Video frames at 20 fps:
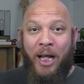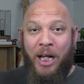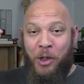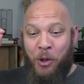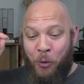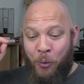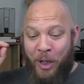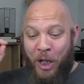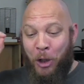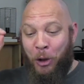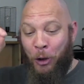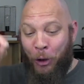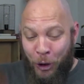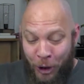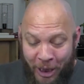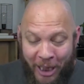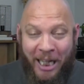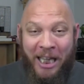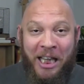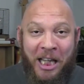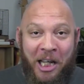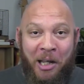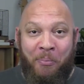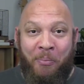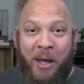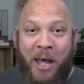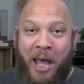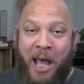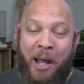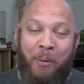and you can look at
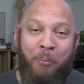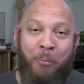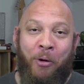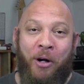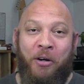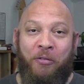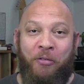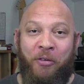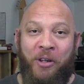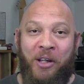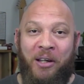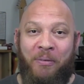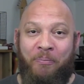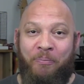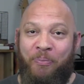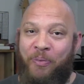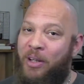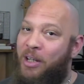them and pray for them.